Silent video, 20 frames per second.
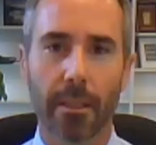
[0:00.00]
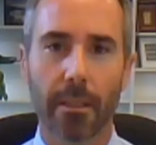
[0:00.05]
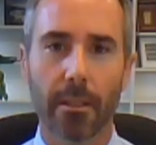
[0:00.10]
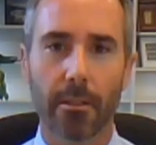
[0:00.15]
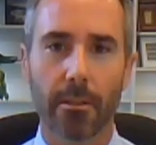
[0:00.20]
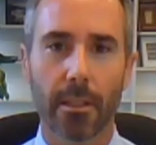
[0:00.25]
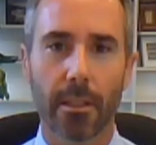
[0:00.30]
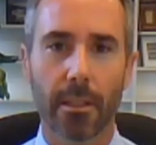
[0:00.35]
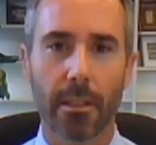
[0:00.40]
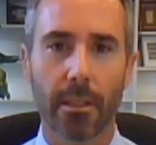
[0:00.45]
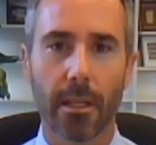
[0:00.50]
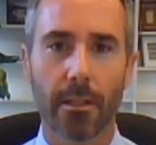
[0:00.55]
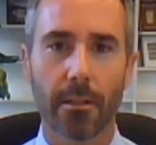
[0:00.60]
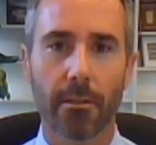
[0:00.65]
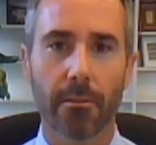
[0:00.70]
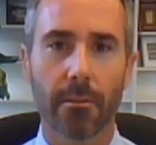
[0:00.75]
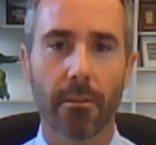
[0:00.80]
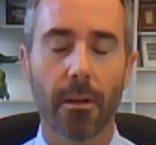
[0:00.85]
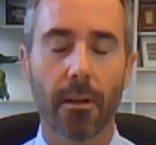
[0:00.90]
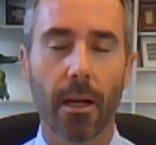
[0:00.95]
killed in
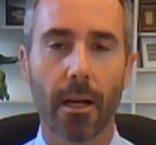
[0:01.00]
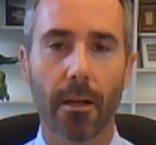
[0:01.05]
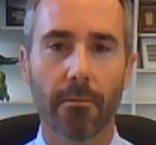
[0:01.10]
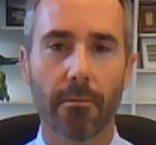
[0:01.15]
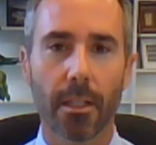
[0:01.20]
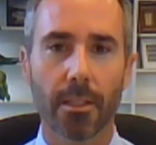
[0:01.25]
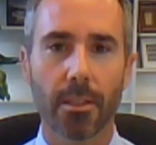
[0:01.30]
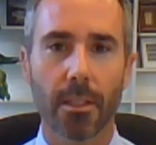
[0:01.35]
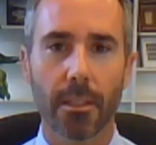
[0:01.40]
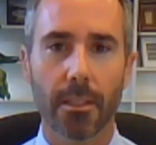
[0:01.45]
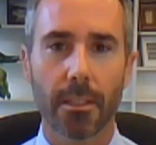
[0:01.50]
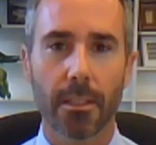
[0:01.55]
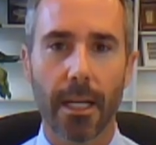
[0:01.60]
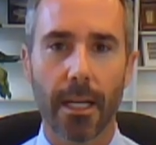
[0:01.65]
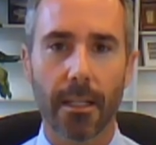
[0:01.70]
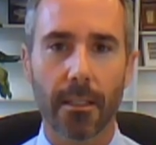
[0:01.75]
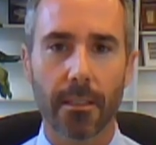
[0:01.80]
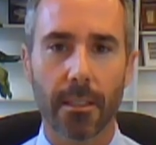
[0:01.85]
another uh, Russian attack